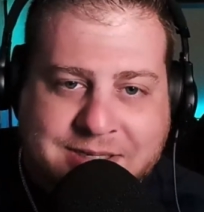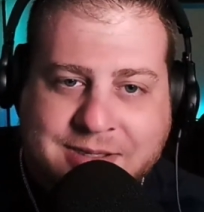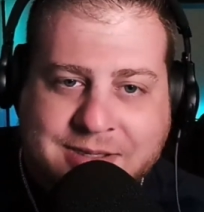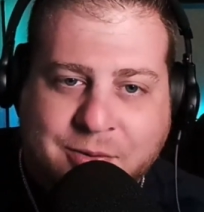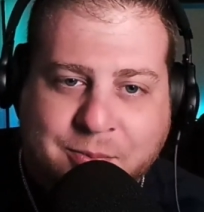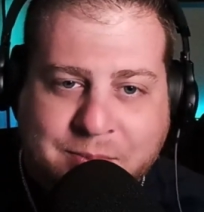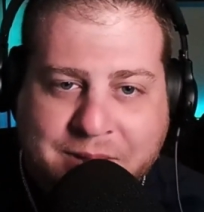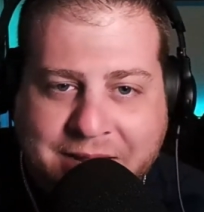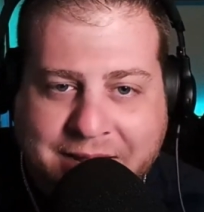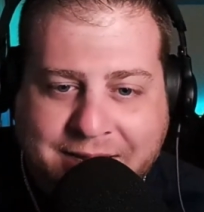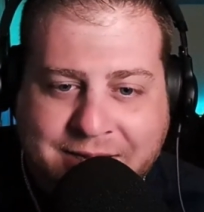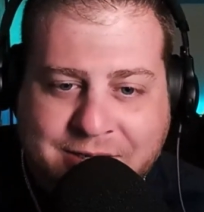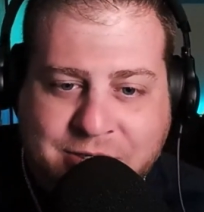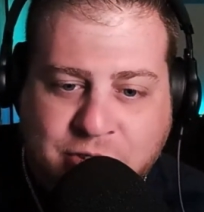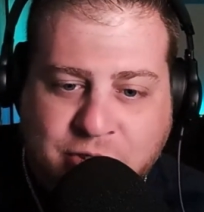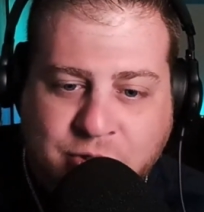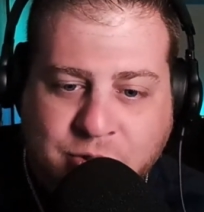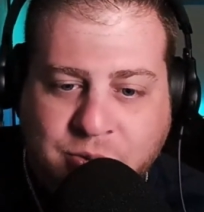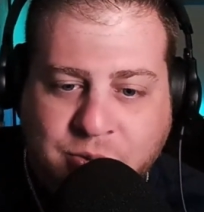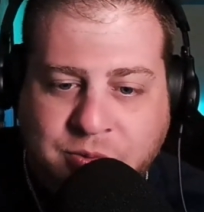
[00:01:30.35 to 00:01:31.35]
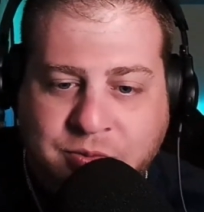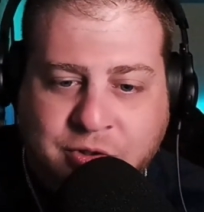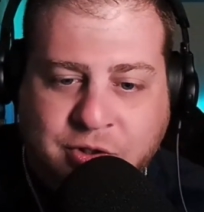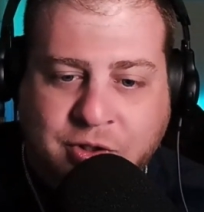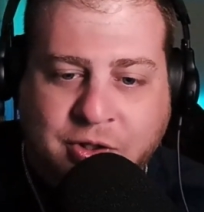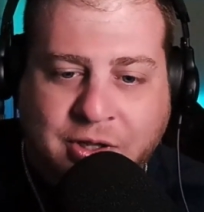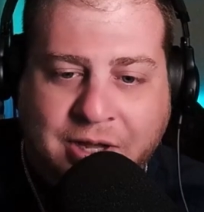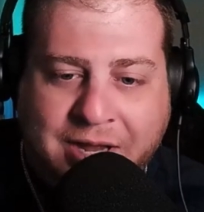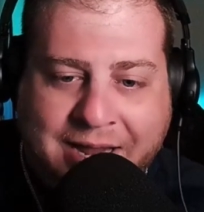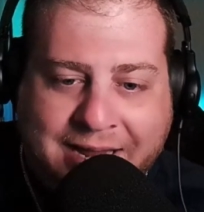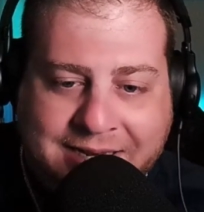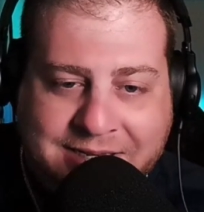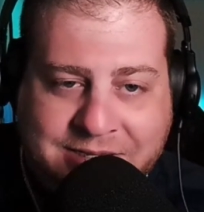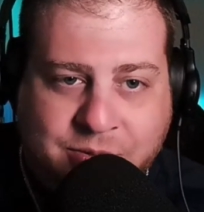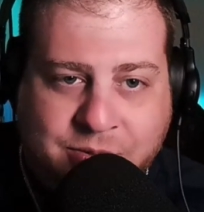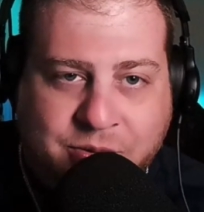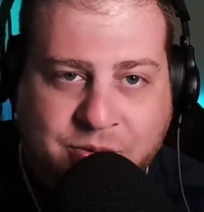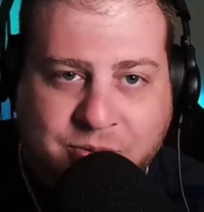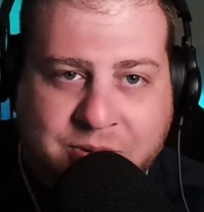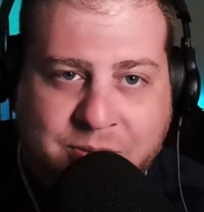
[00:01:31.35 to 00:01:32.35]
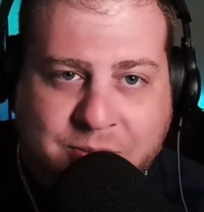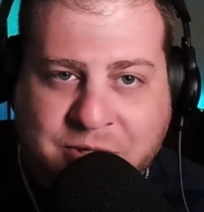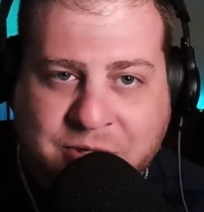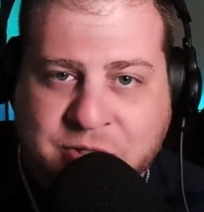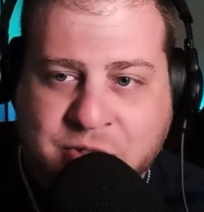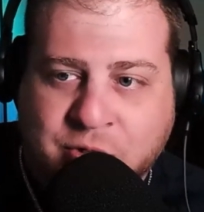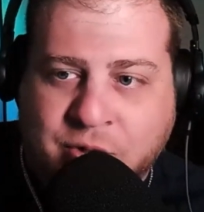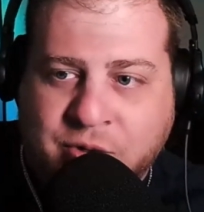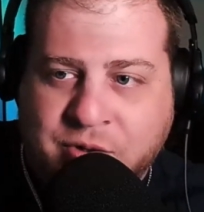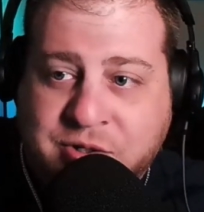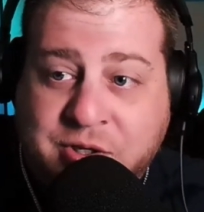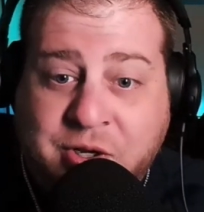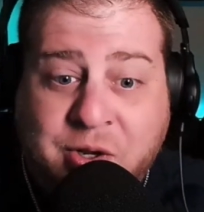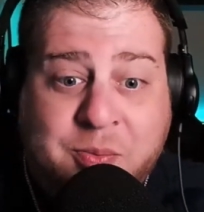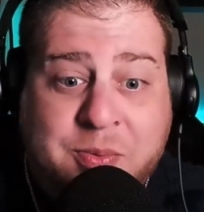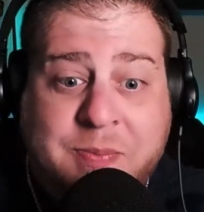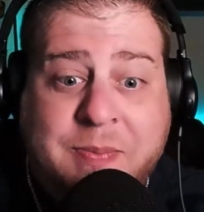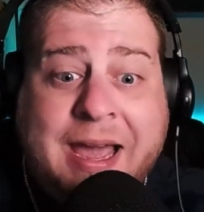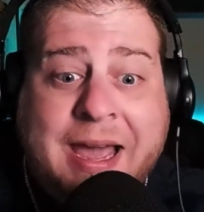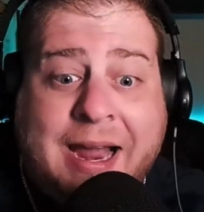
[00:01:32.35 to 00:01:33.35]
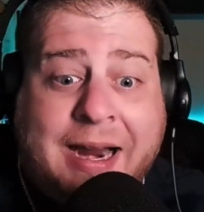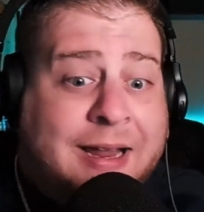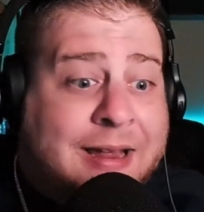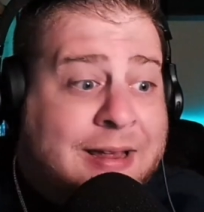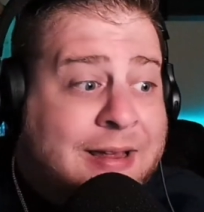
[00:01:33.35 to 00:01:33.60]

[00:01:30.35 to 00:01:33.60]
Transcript: So May, June, July. So 3 months total. So he'll be back